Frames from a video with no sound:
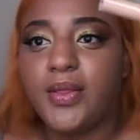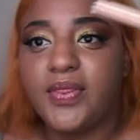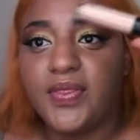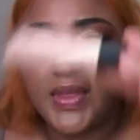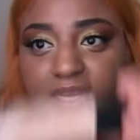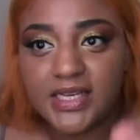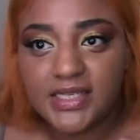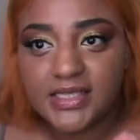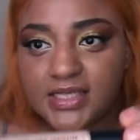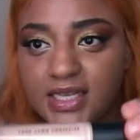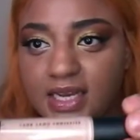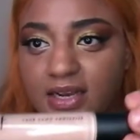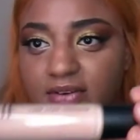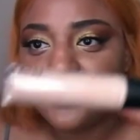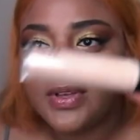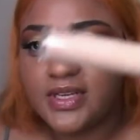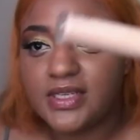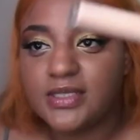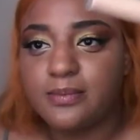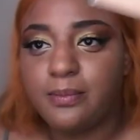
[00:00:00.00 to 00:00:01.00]
This stuff
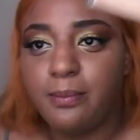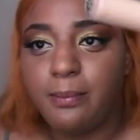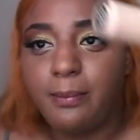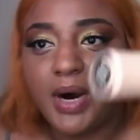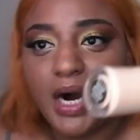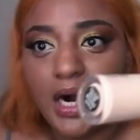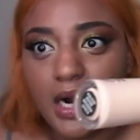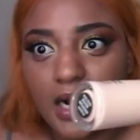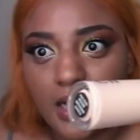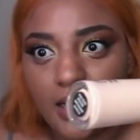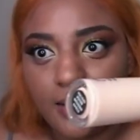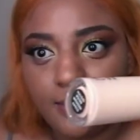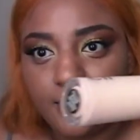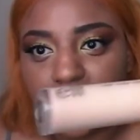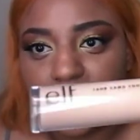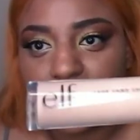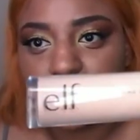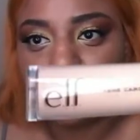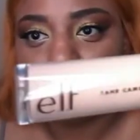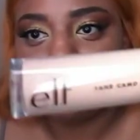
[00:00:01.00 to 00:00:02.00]
is bomb.
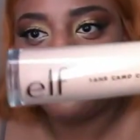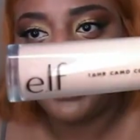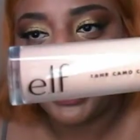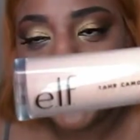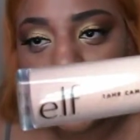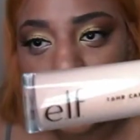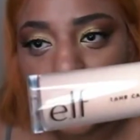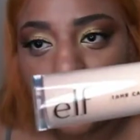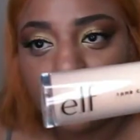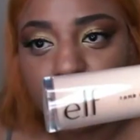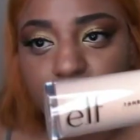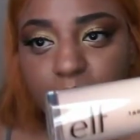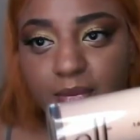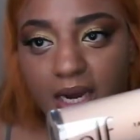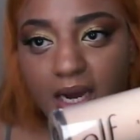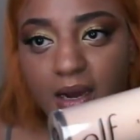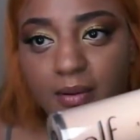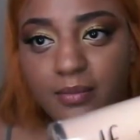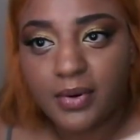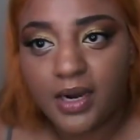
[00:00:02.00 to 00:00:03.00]
Like bomb,
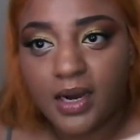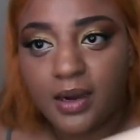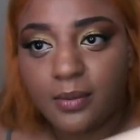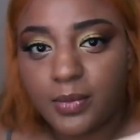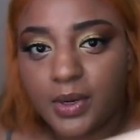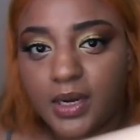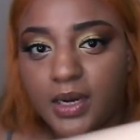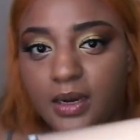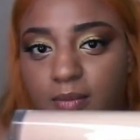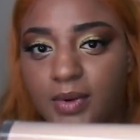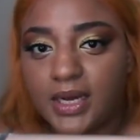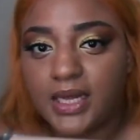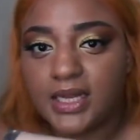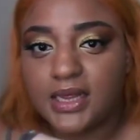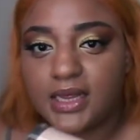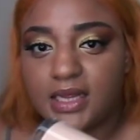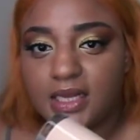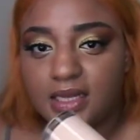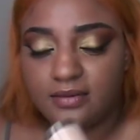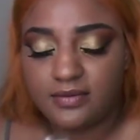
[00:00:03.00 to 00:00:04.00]
bomb, bomb, bomb. I
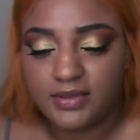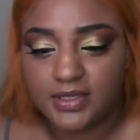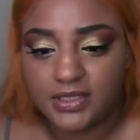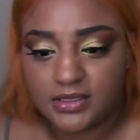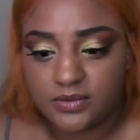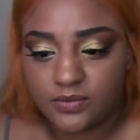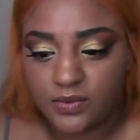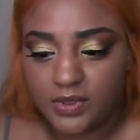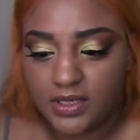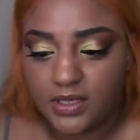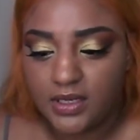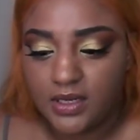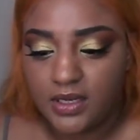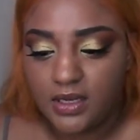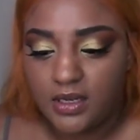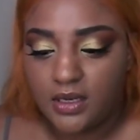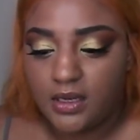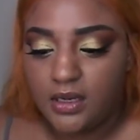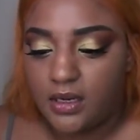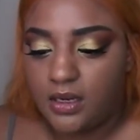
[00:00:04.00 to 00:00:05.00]
love this one.
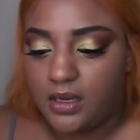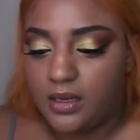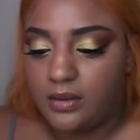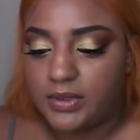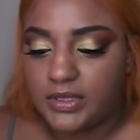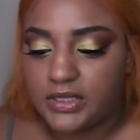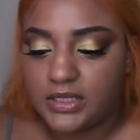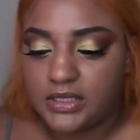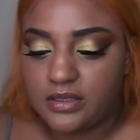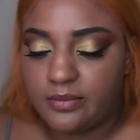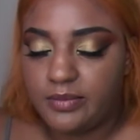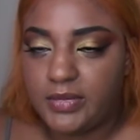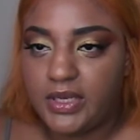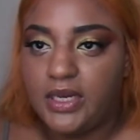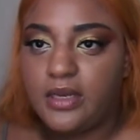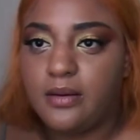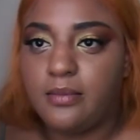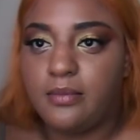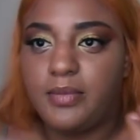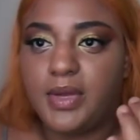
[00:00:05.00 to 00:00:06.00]
This is the
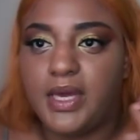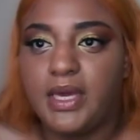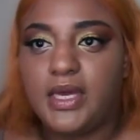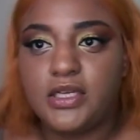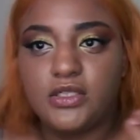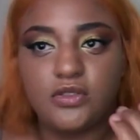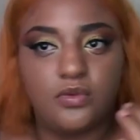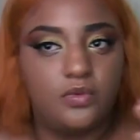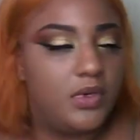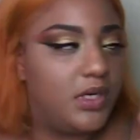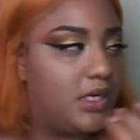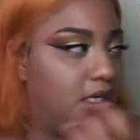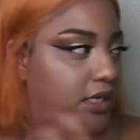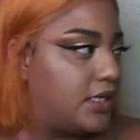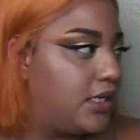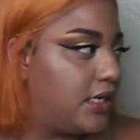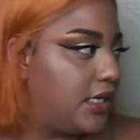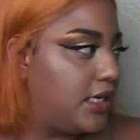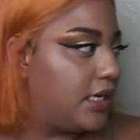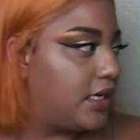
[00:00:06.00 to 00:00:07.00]
medium beige one.
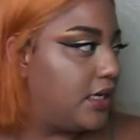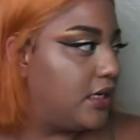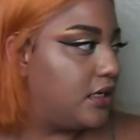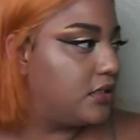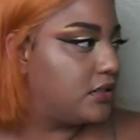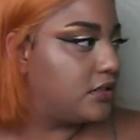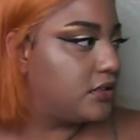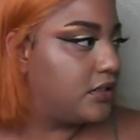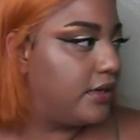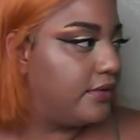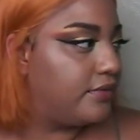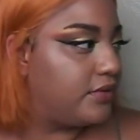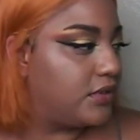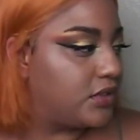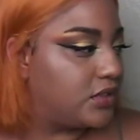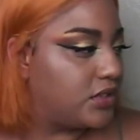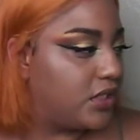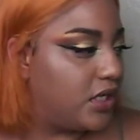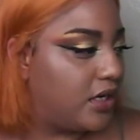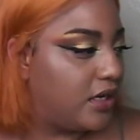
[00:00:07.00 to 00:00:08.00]
And I also have the
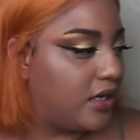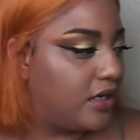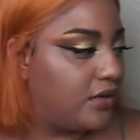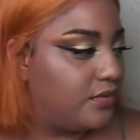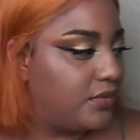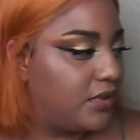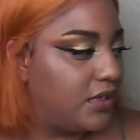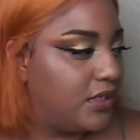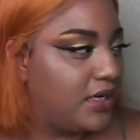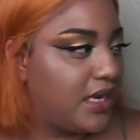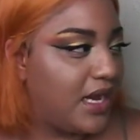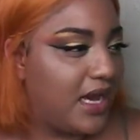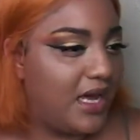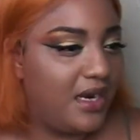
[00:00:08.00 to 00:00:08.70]
Tarte one.